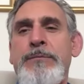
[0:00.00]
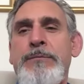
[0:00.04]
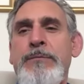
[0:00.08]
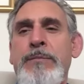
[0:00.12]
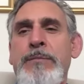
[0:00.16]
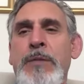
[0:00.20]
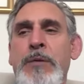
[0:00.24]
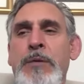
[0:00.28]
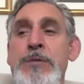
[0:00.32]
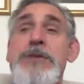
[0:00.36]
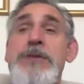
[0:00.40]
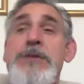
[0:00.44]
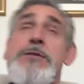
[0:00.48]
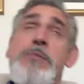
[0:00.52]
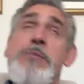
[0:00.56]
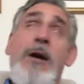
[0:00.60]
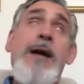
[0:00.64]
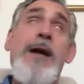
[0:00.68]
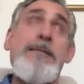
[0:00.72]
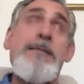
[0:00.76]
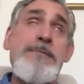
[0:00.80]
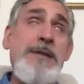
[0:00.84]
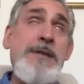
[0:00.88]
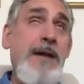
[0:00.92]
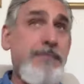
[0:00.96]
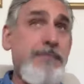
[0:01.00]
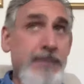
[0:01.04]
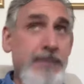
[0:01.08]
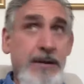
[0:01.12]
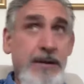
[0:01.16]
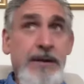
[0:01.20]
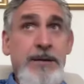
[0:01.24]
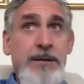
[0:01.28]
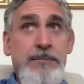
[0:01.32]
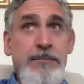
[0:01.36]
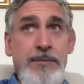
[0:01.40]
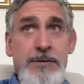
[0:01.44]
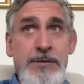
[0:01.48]
which is why I'm definitely
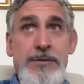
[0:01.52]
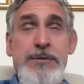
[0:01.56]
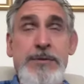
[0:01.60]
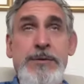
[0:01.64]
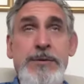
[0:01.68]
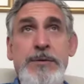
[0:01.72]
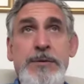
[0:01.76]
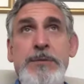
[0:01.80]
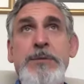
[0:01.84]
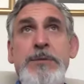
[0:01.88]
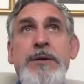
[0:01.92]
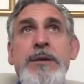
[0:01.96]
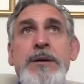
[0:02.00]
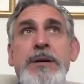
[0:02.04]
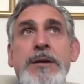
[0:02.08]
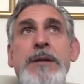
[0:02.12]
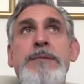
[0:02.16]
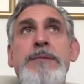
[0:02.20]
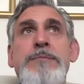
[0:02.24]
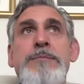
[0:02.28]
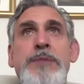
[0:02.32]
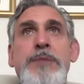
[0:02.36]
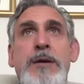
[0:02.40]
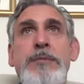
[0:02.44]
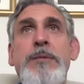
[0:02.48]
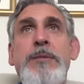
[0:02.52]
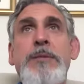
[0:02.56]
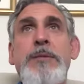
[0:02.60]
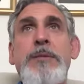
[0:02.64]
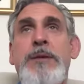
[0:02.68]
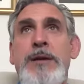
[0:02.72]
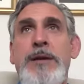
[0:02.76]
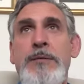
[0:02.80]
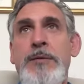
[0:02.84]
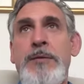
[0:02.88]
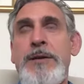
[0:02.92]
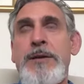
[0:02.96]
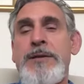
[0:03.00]
going to pursue,
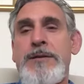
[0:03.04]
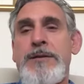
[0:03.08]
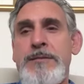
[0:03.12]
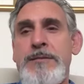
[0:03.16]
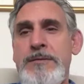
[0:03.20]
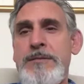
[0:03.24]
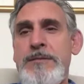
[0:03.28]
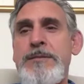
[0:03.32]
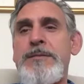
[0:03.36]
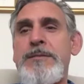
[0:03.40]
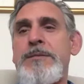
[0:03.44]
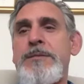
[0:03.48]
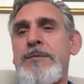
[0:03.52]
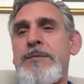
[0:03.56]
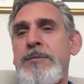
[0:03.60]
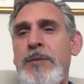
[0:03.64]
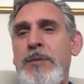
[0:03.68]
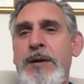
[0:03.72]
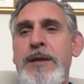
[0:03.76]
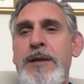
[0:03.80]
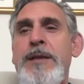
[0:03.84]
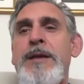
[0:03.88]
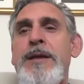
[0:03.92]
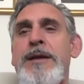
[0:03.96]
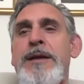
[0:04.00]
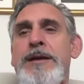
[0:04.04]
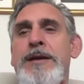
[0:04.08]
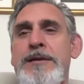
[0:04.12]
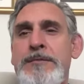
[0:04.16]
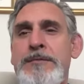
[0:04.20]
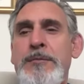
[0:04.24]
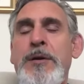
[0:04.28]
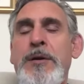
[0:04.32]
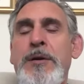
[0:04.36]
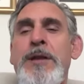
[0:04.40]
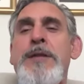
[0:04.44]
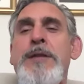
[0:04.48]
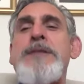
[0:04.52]
probably with one of the
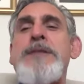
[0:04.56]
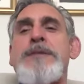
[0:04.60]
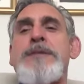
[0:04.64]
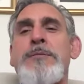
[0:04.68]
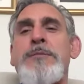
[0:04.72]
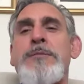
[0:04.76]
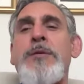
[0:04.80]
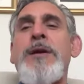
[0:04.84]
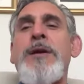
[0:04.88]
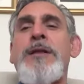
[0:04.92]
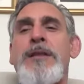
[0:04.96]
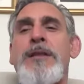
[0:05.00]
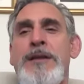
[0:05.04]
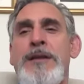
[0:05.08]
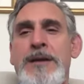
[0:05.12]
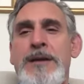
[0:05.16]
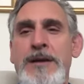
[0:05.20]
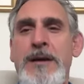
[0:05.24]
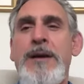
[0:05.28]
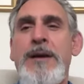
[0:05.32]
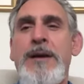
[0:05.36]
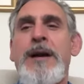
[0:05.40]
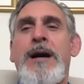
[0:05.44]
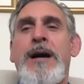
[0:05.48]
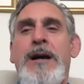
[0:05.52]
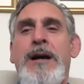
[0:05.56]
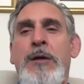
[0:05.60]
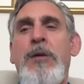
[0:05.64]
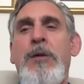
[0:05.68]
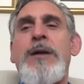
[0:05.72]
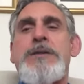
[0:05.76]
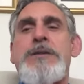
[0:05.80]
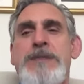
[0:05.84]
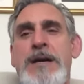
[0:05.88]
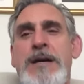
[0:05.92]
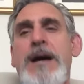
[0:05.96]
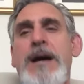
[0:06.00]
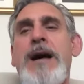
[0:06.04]

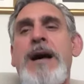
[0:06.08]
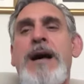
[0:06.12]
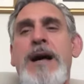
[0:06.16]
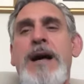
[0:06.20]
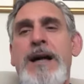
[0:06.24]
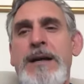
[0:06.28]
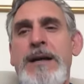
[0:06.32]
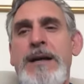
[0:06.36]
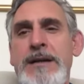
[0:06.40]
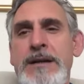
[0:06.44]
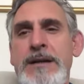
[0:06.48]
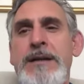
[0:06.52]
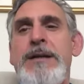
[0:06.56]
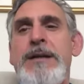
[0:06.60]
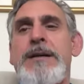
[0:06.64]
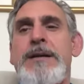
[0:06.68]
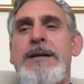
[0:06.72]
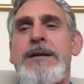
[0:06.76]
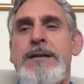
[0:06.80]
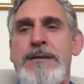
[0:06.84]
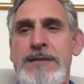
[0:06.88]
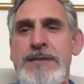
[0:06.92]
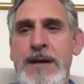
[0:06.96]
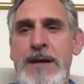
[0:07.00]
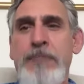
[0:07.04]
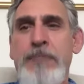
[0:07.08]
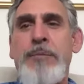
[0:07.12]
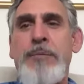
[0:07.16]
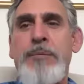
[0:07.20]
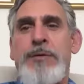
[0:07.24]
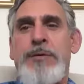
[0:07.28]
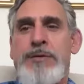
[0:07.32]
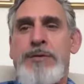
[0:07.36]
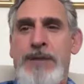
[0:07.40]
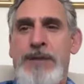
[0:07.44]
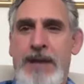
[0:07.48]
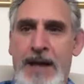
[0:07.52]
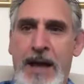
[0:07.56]
Hangguan-ji-ha
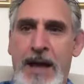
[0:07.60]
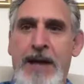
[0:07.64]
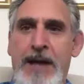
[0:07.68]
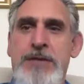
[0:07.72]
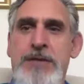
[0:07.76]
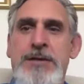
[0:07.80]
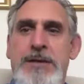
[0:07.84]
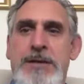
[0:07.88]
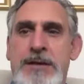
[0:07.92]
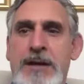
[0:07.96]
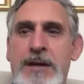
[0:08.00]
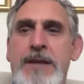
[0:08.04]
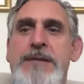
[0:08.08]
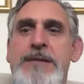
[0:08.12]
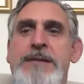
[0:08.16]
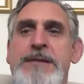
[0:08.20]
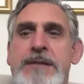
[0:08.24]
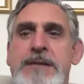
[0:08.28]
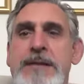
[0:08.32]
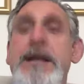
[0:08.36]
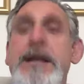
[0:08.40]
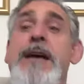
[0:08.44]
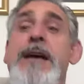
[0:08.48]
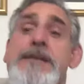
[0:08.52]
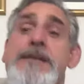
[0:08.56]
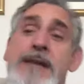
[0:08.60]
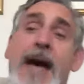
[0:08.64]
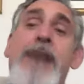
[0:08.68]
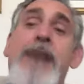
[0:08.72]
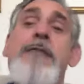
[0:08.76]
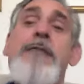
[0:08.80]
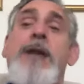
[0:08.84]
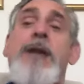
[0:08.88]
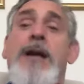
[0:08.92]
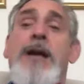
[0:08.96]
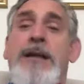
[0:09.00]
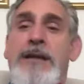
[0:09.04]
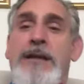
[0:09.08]
temples that actually does have
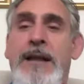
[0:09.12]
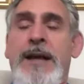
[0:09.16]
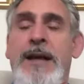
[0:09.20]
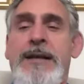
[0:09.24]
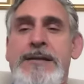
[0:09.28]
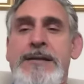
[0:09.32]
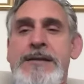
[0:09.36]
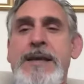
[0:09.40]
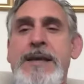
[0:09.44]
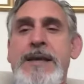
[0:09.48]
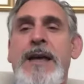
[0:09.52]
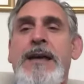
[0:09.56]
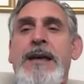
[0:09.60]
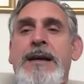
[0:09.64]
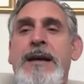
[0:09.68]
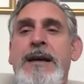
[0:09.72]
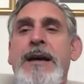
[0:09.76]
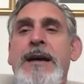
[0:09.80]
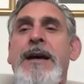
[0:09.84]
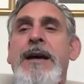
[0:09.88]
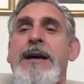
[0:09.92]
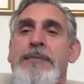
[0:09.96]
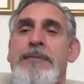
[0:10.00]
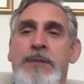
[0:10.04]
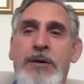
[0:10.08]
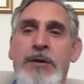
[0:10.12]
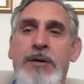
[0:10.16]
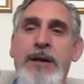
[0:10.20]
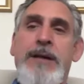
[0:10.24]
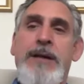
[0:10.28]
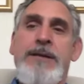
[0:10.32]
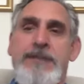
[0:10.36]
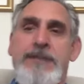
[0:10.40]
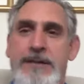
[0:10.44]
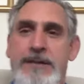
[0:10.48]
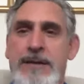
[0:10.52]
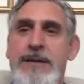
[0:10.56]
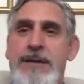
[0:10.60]
an online Sangha. I'm
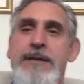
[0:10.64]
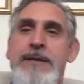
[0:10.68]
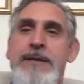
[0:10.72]
going to